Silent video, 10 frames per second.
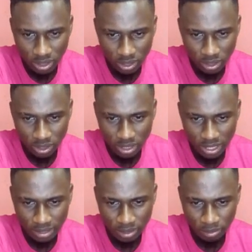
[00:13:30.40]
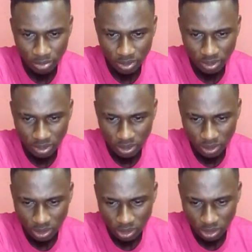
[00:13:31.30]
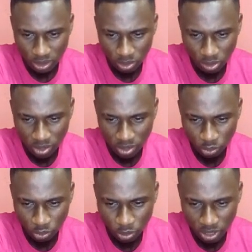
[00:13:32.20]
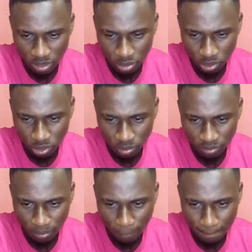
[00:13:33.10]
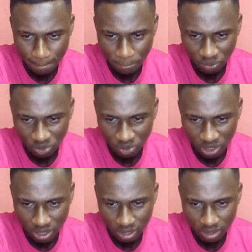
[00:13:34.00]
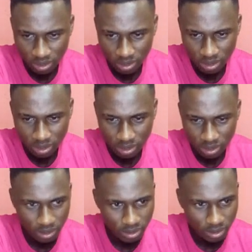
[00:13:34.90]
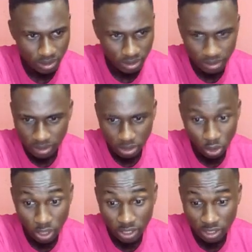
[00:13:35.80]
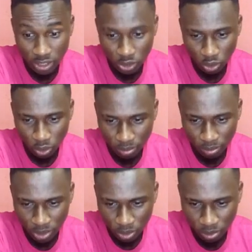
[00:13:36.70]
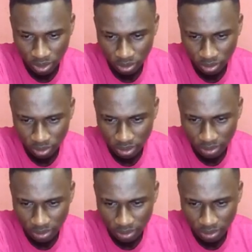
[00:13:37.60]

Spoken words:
and items. So the panel will be at the bottom, I guess. No, editor, I beg your pardon.